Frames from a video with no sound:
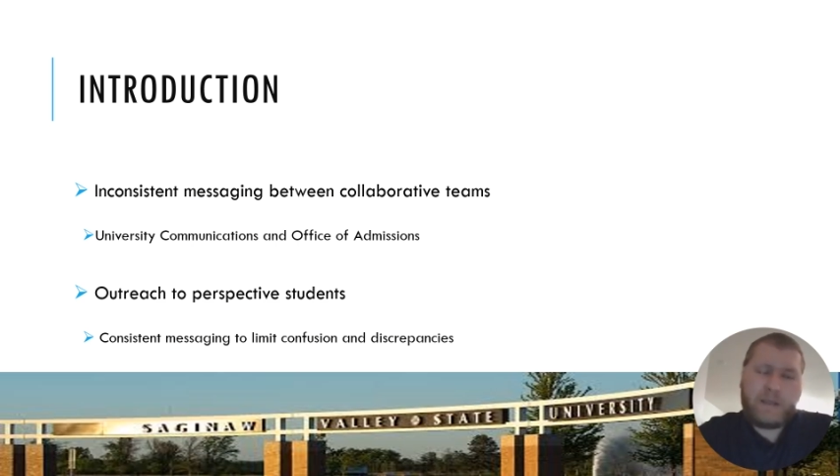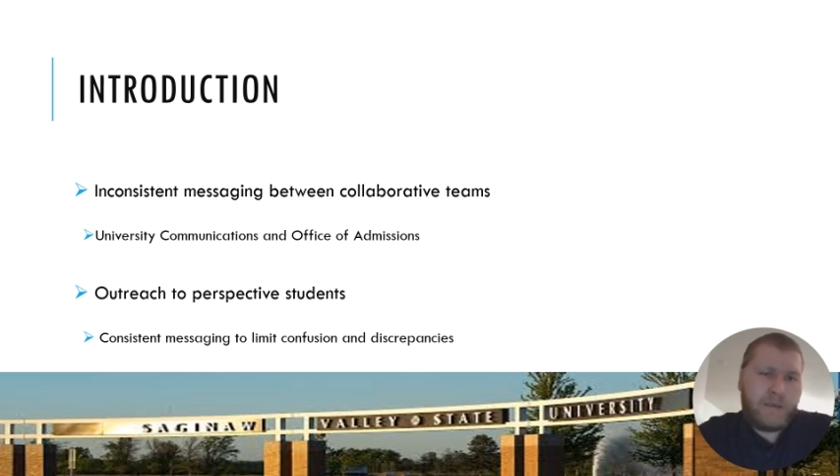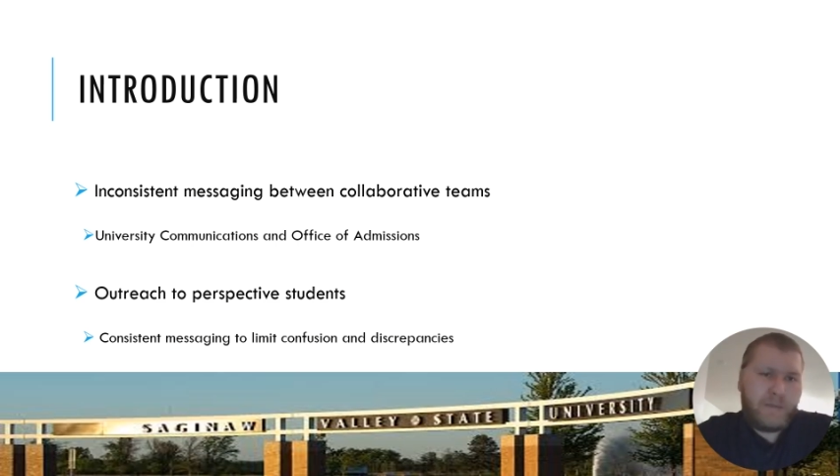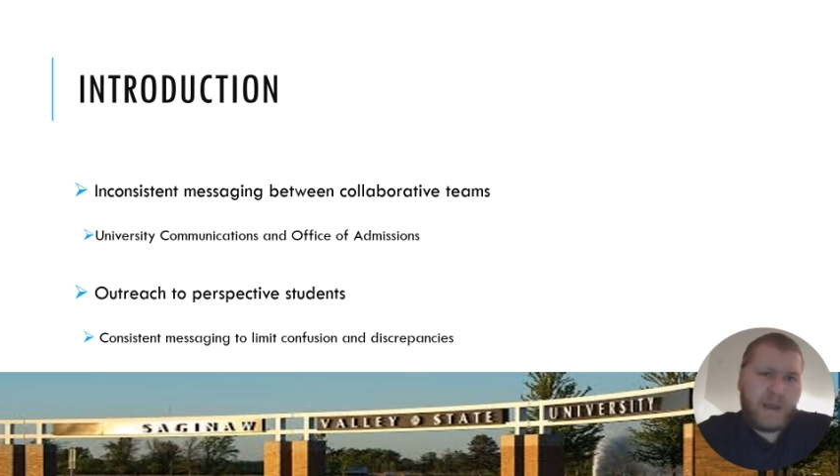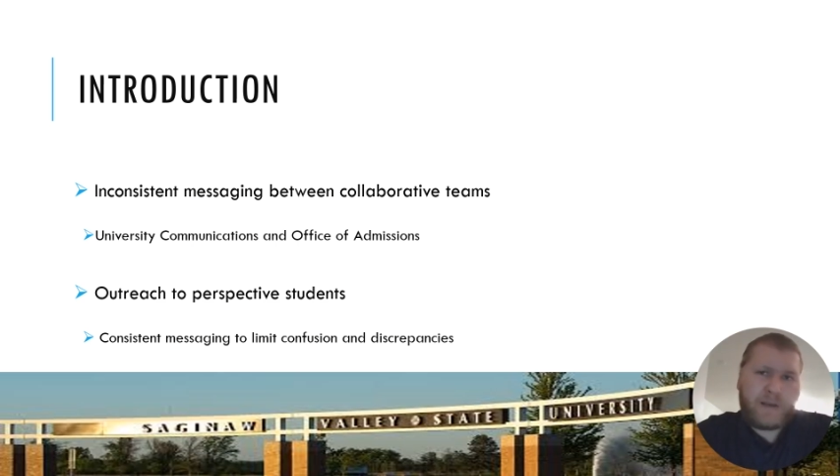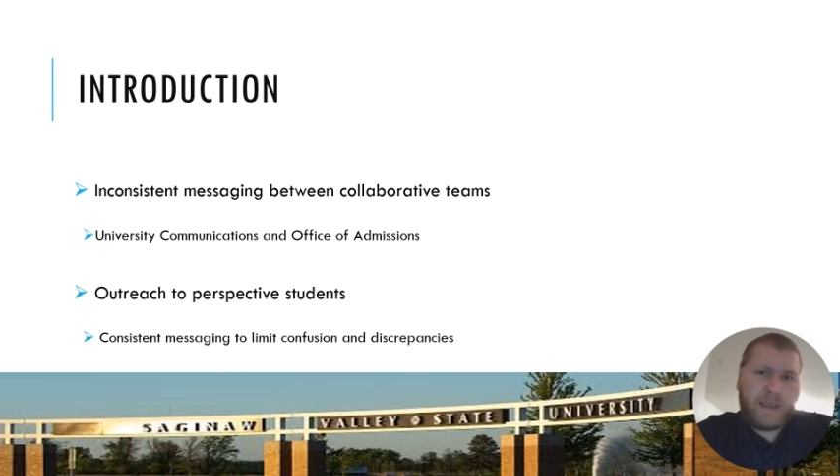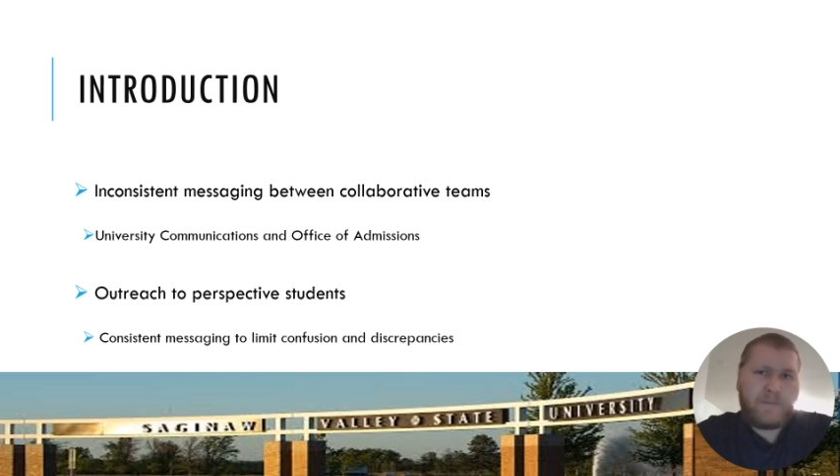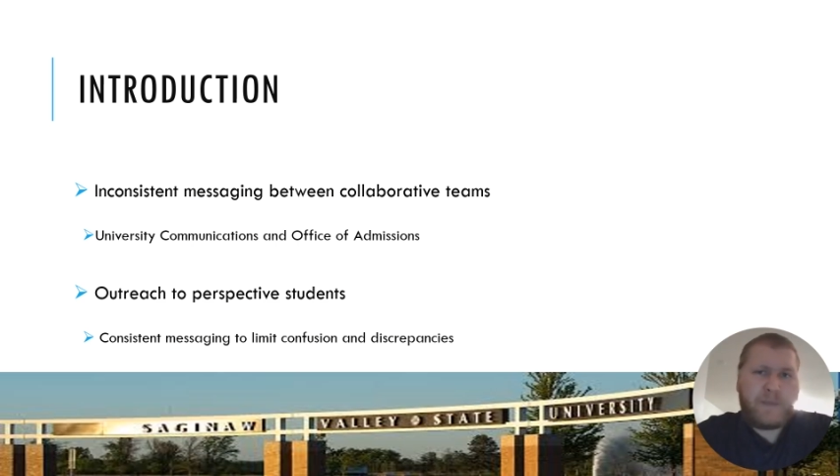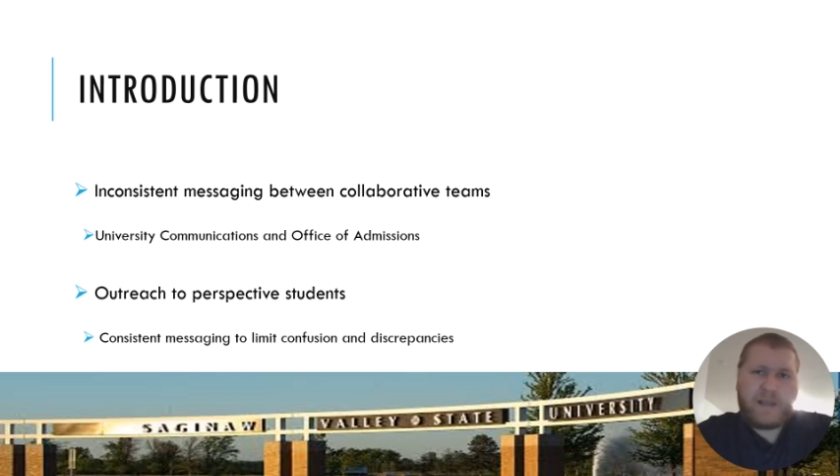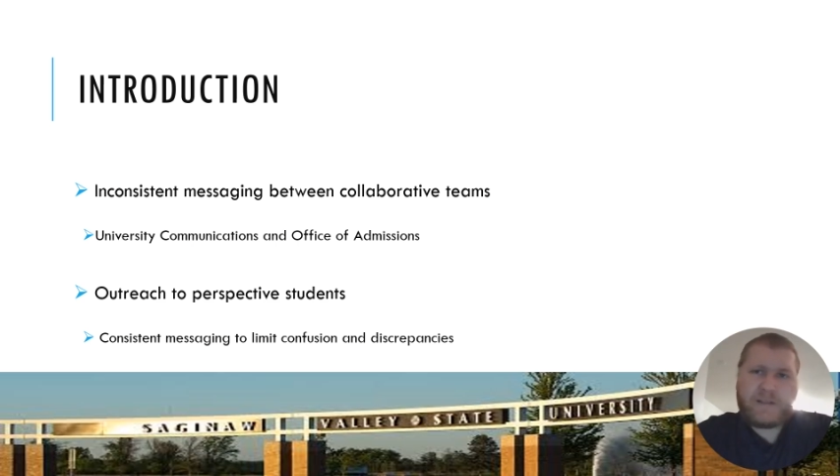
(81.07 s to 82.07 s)
email
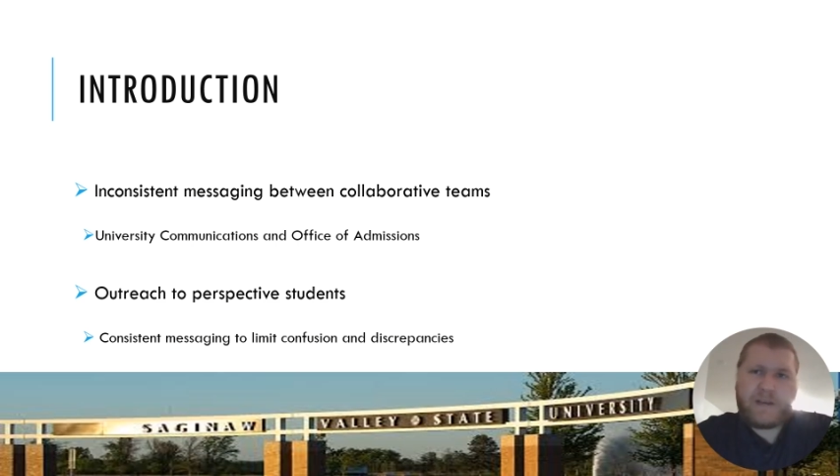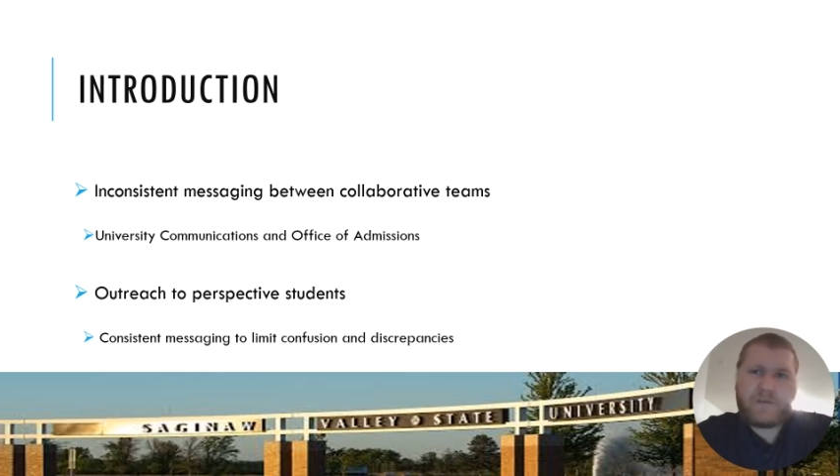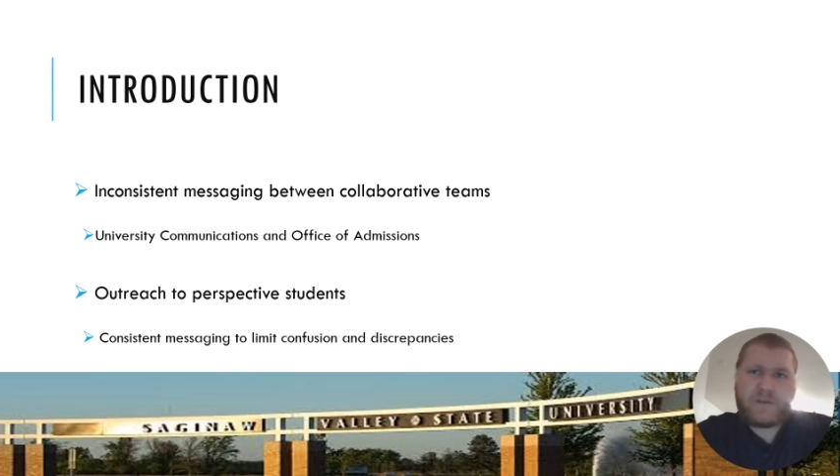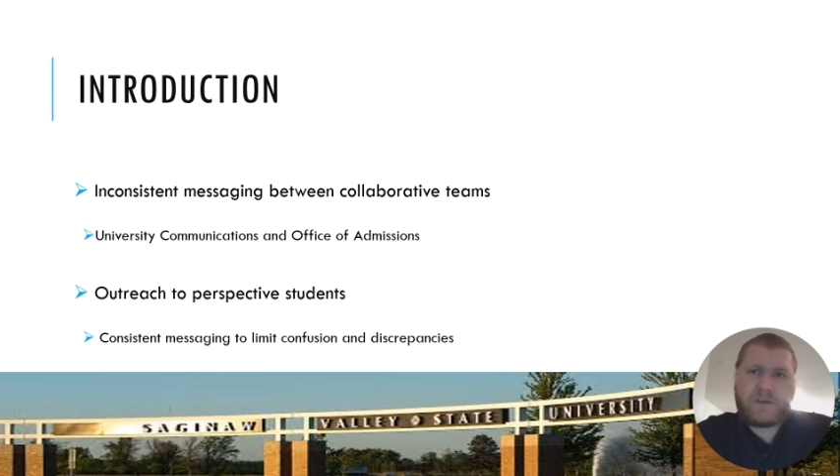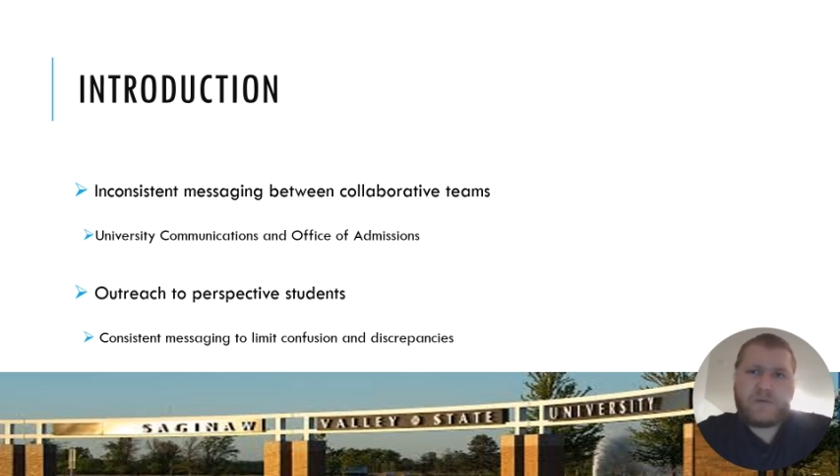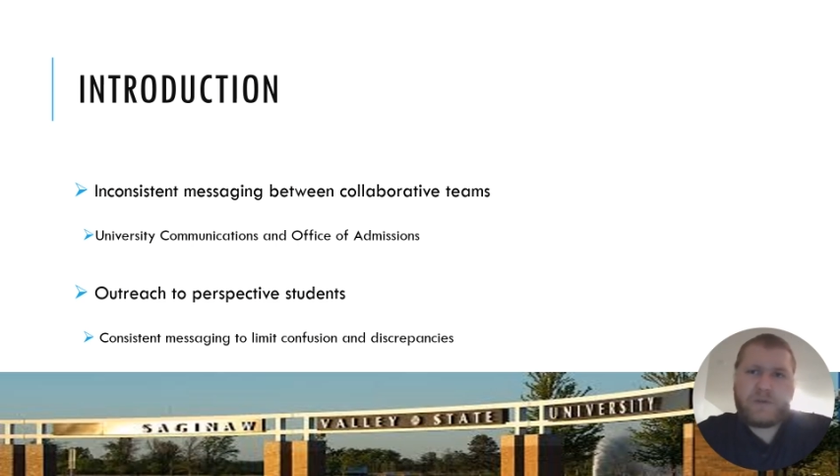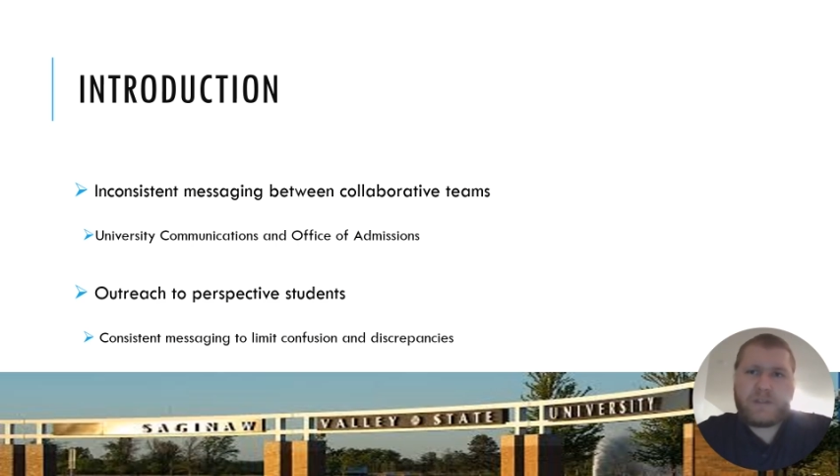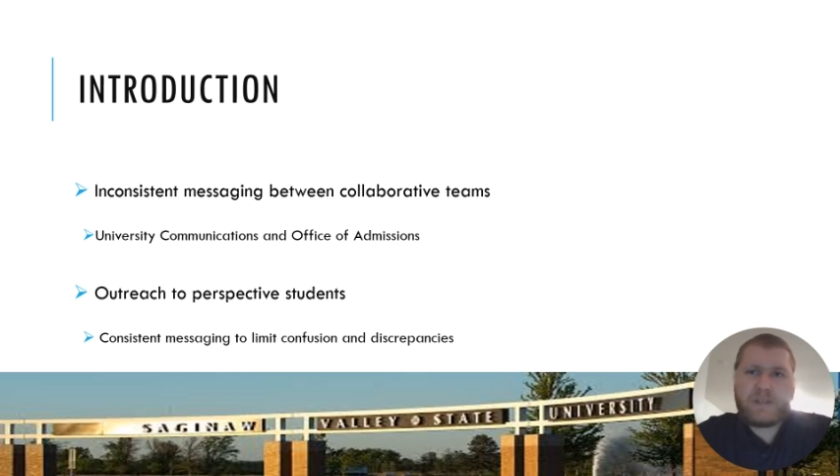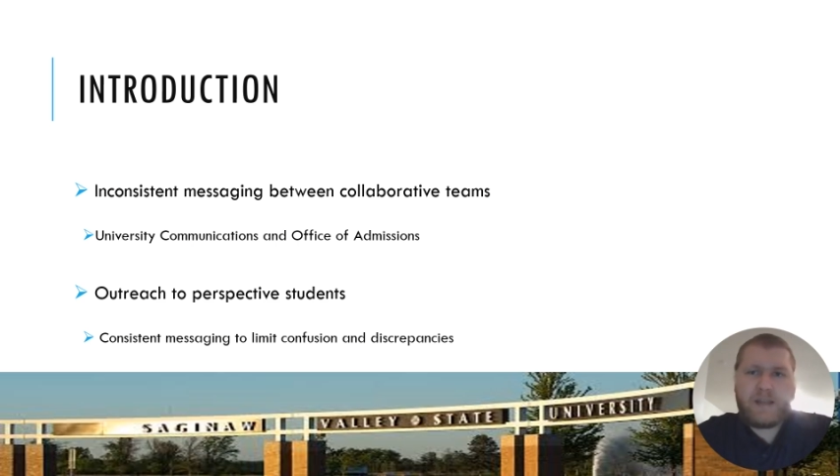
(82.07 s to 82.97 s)
campaigns out to students,